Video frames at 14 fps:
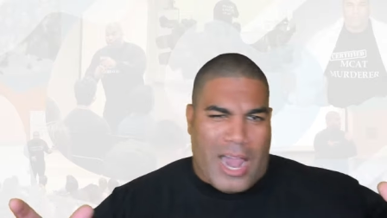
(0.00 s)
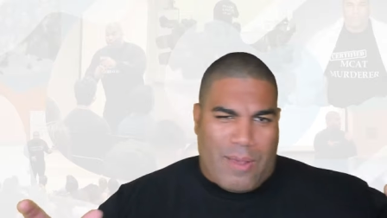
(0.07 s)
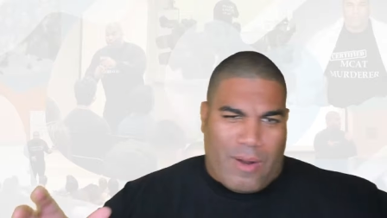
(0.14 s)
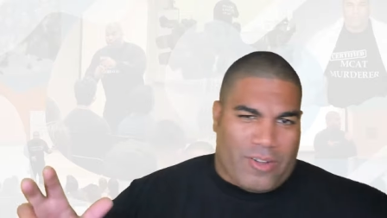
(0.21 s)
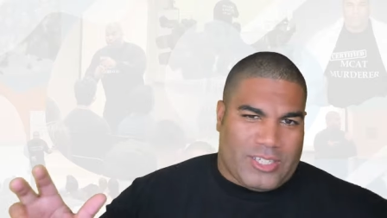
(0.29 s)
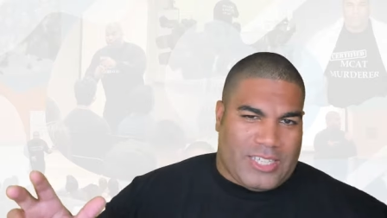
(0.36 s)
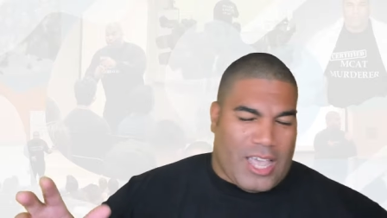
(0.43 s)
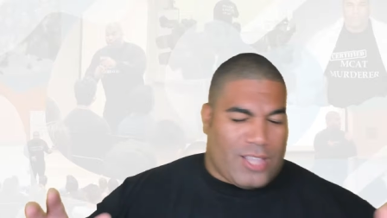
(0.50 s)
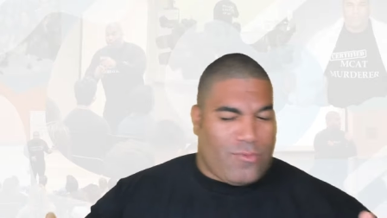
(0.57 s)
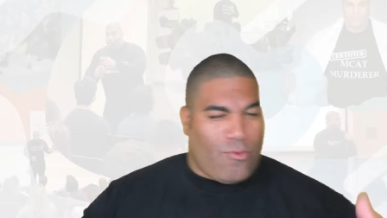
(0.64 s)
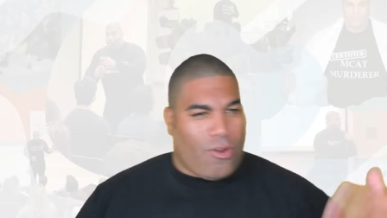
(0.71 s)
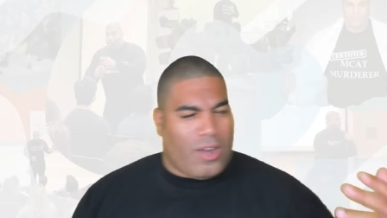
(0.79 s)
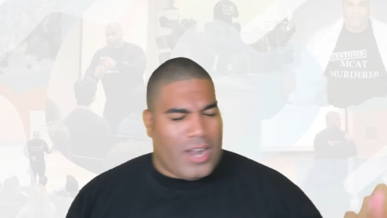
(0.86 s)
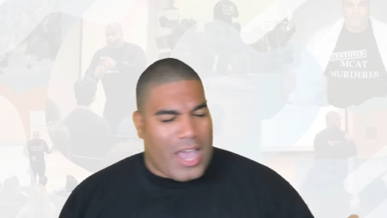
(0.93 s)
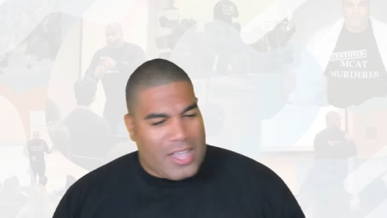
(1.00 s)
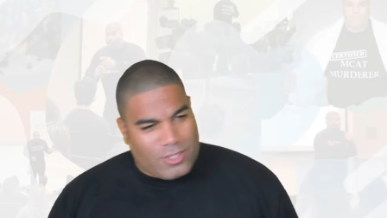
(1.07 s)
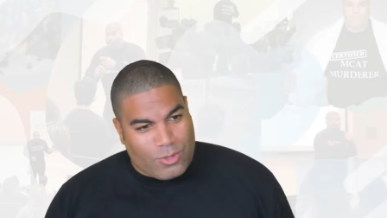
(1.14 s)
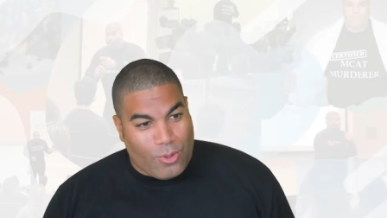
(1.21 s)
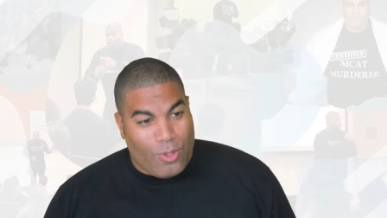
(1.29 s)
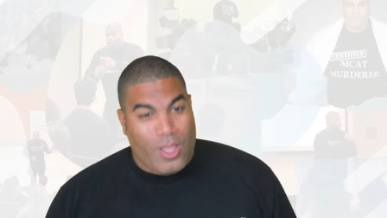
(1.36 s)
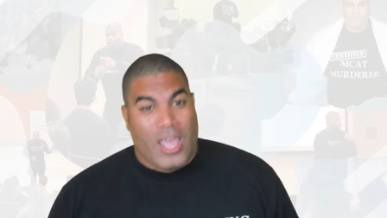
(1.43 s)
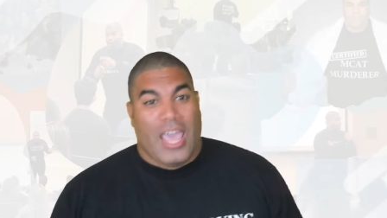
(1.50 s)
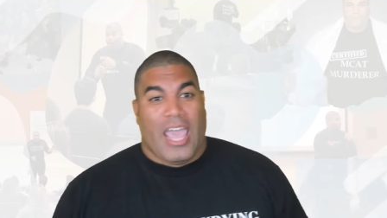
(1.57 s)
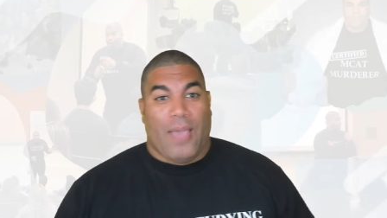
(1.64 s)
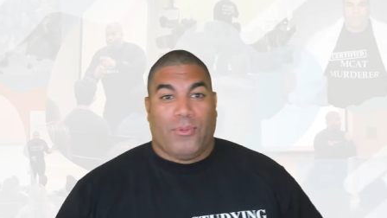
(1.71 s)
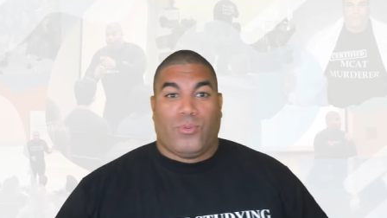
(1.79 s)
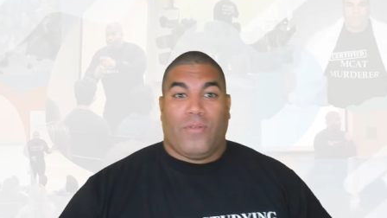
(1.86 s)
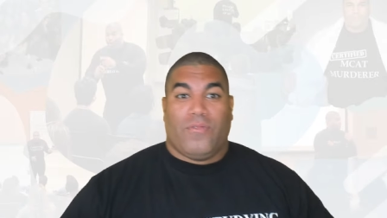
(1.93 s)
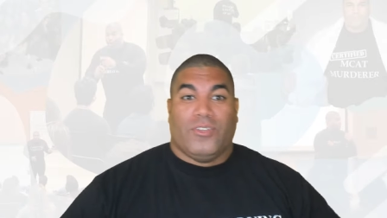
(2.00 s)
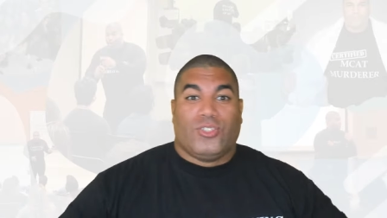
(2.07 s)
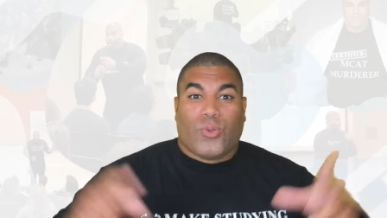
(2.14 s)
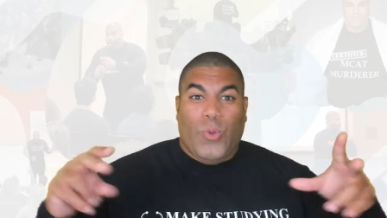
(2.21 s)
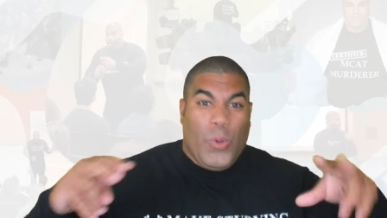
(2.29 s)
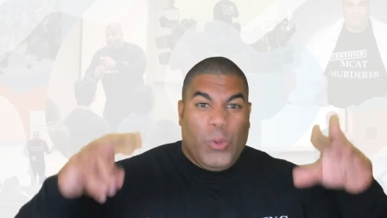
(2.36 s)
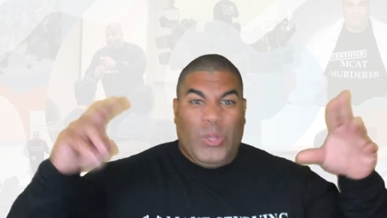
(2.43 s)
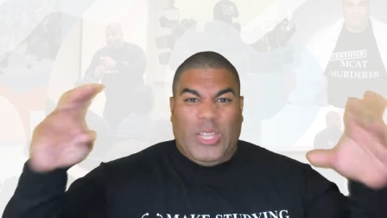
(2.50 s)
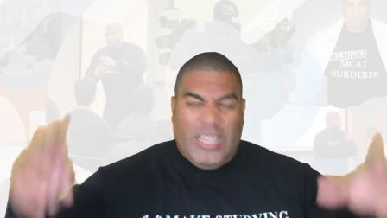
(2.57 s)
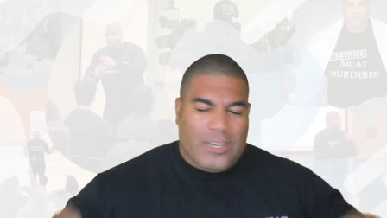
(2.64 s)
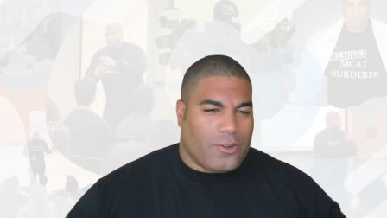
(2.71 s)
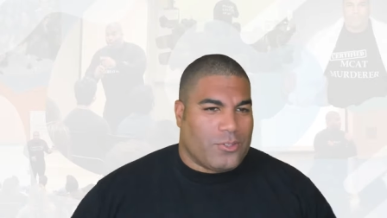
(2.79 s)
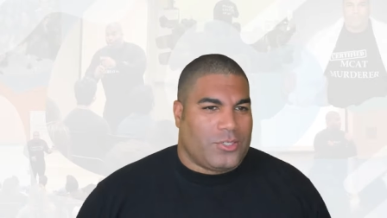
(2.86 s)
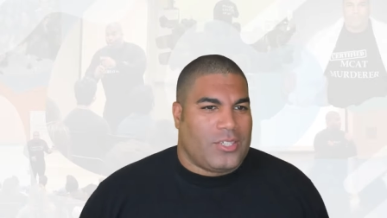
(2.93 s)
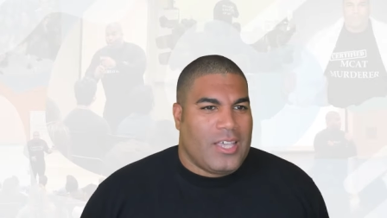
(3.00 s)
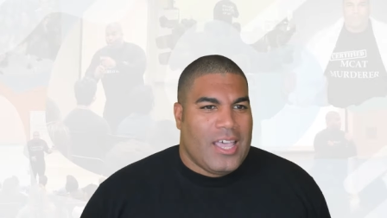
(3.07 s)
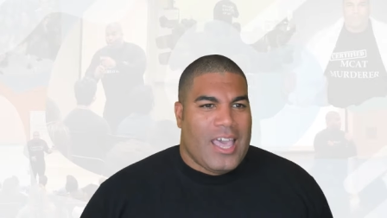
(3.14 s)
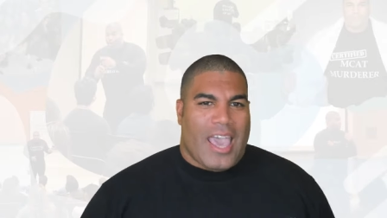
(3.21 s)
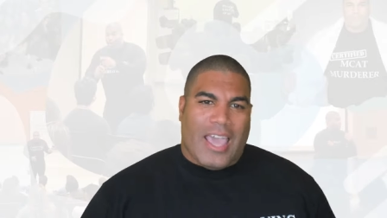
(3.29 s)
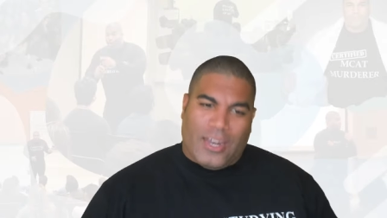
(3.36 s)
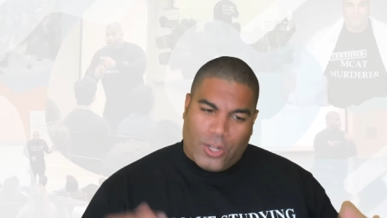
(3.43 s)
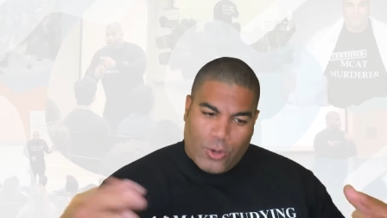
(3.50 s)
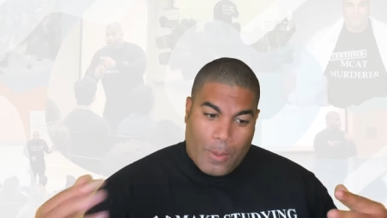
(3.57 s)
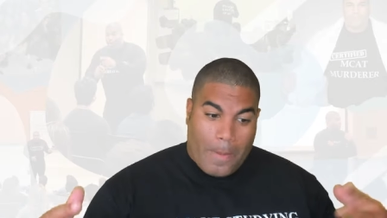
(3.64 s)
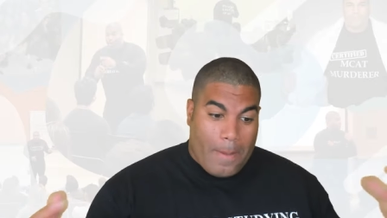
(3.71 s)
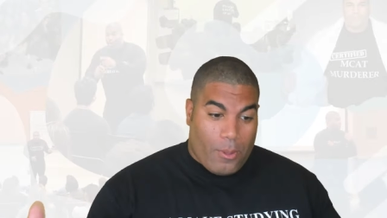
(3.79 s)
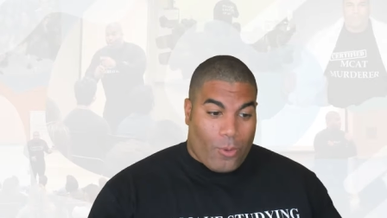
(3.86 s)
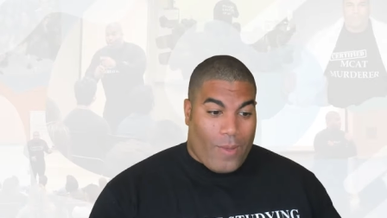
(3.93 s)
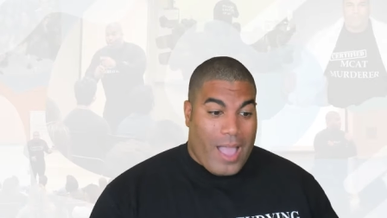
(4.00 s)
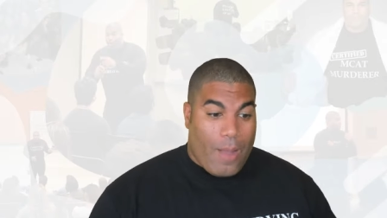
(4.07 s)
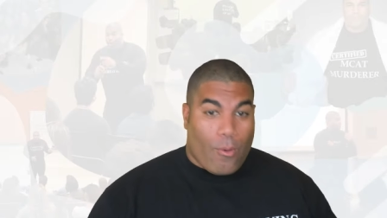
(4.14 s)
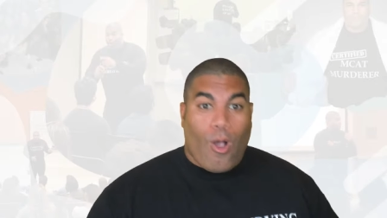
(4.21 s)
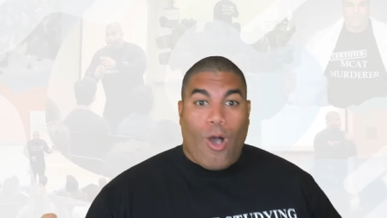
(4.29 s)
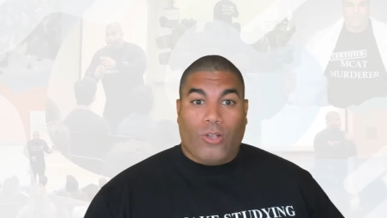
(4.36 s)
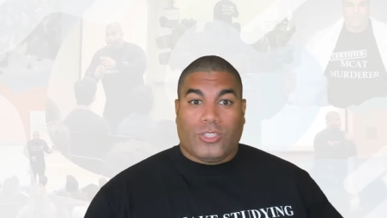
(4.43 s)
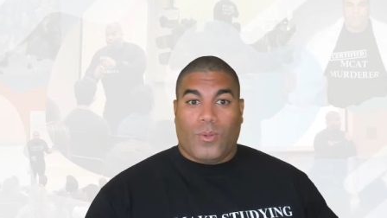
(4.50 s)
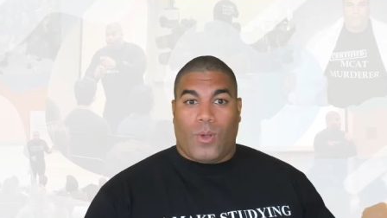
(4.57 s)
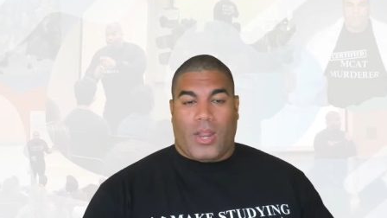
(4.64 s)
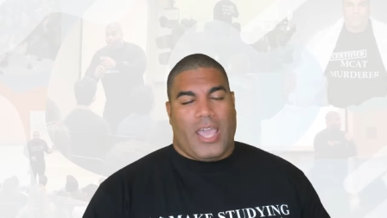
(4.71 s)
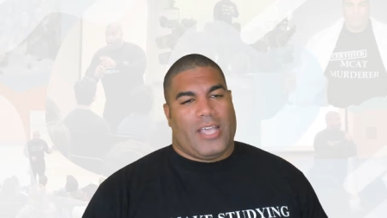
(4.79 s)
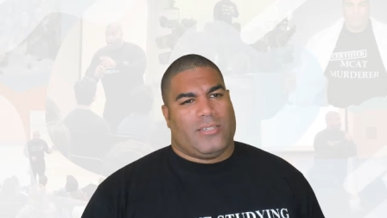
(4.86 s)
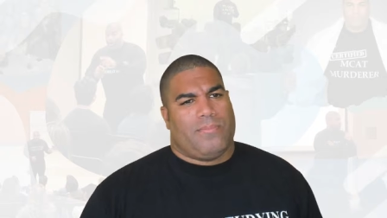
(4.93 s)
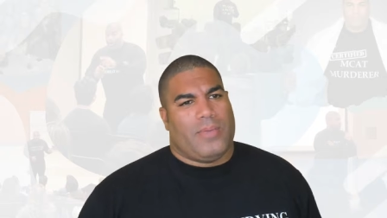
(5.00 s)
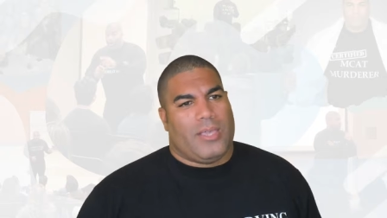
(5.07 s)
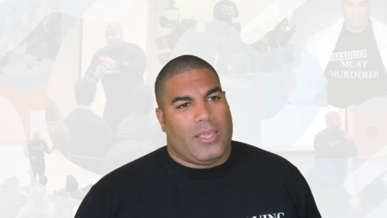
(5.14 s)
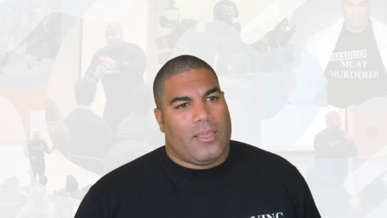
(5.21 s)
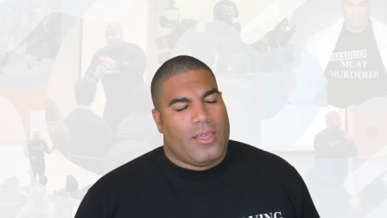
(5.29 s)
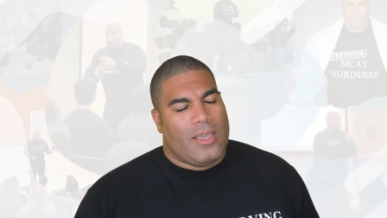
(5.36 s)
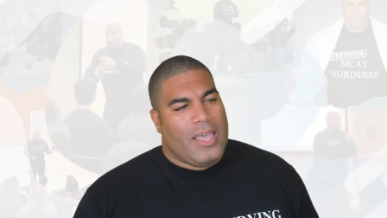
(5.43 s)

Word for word: Body, whatever it stands for in high school, and was one of the school leaders. And the group of people around were also on ASB.